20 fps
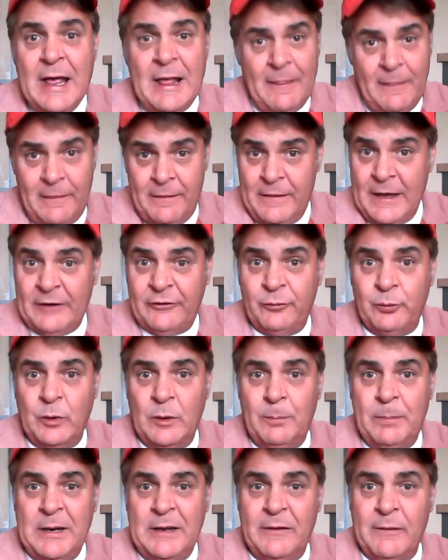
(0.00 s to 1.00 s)
this
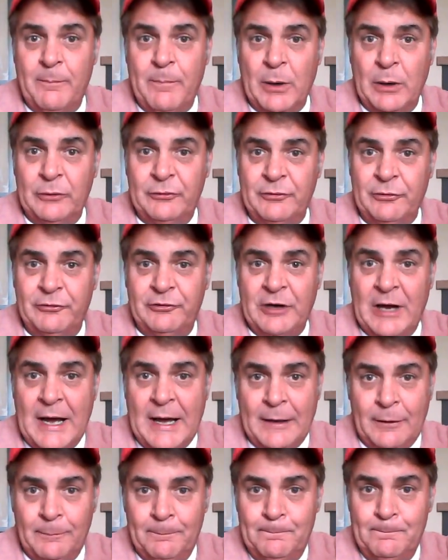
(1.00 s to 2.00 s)
would be the poster
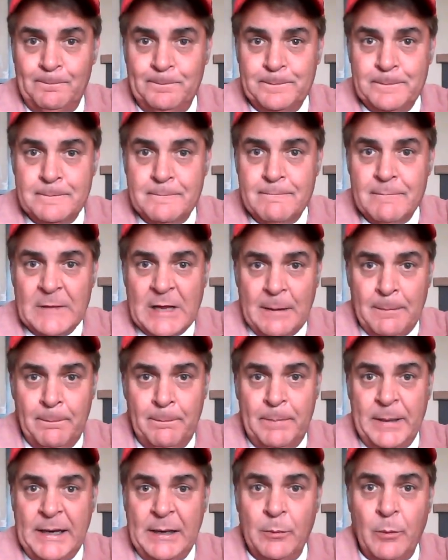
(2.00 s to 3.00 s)
child.
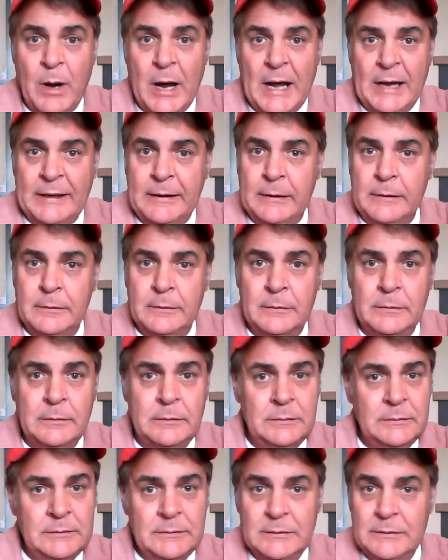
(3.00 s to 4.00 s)

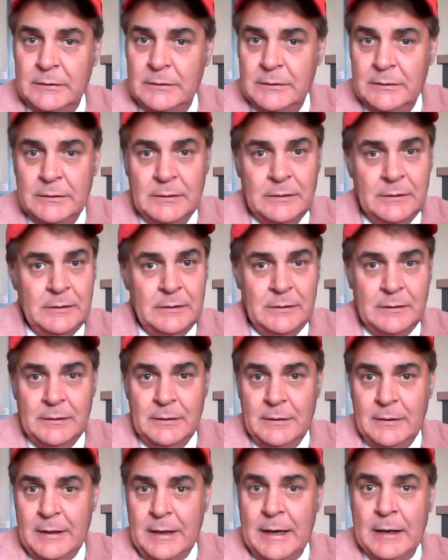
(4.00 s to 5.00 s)
BYU
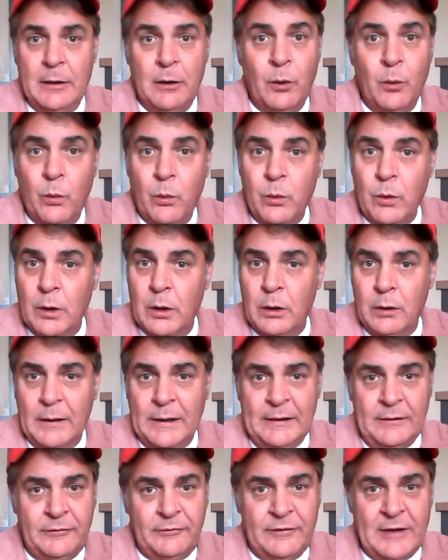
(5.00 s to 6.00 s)
in a
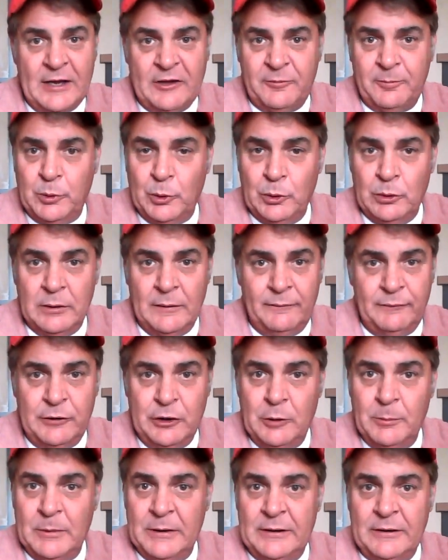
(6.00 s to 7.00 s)
whirling cesspool of
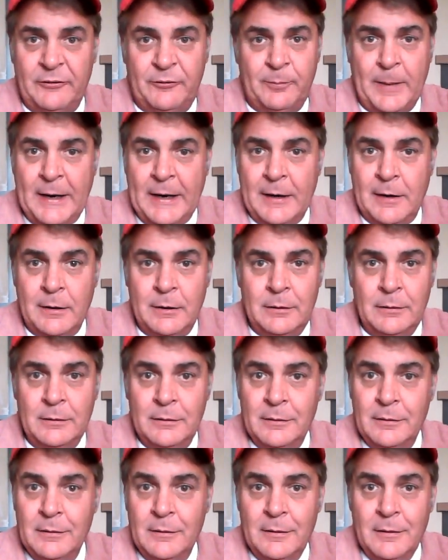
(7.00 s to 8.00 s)
doom and despair.
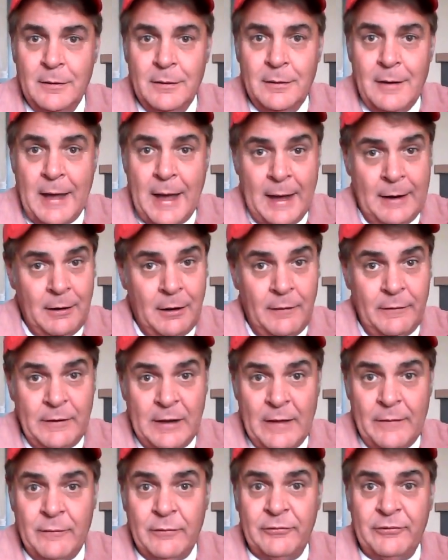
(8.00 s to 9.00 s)
And on the
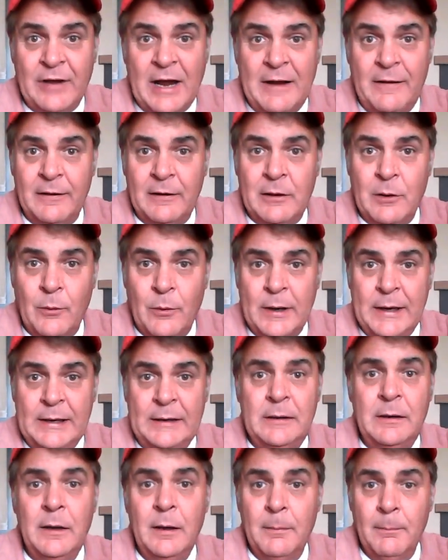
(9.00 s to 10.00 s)
other side of the
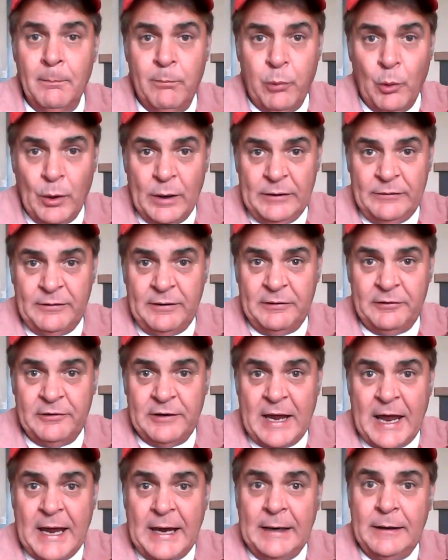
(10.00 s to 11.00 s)
coin, Boise
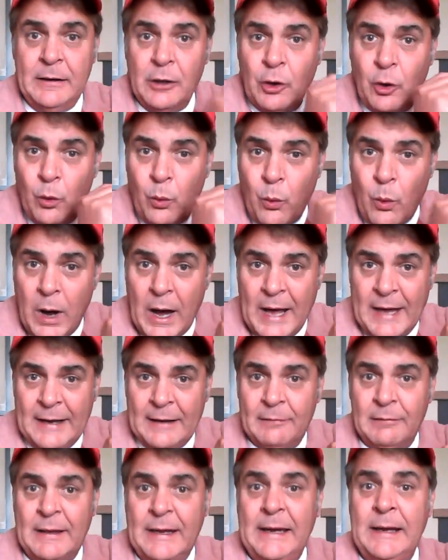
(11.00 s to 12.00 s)
State,
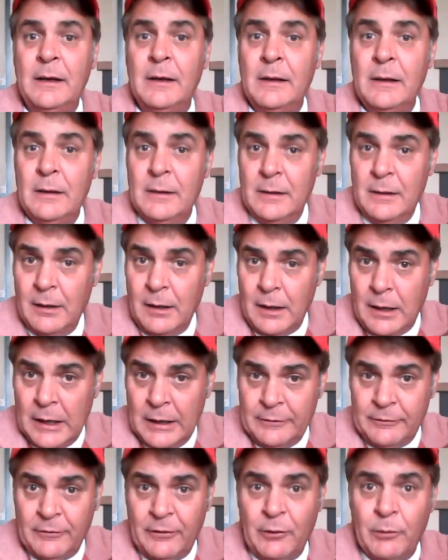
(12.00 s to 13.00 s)
quietly
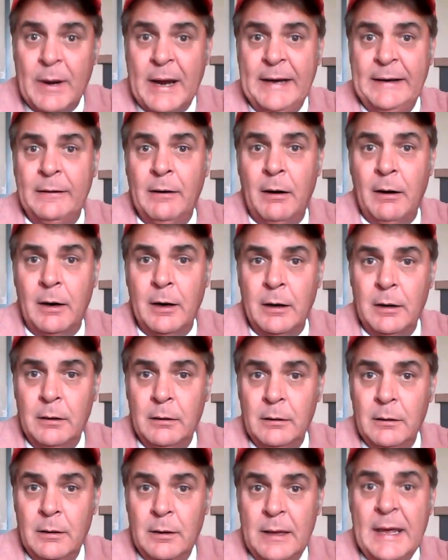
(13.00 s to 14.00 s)
under the radar,
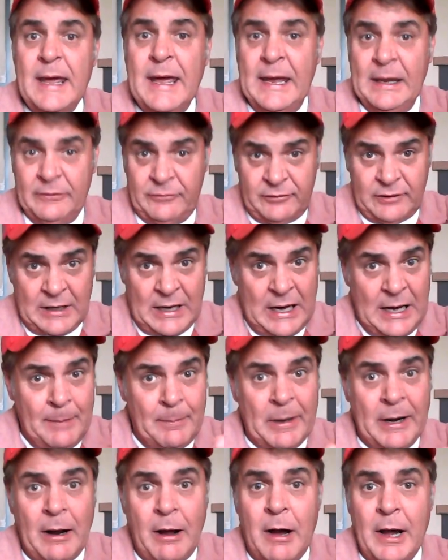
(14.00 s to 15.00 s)
is
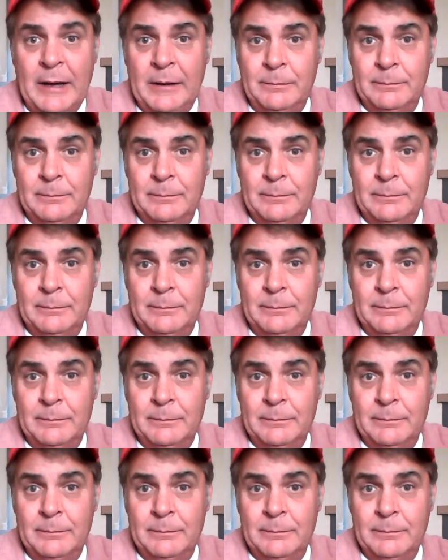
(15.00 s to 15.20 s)
coming on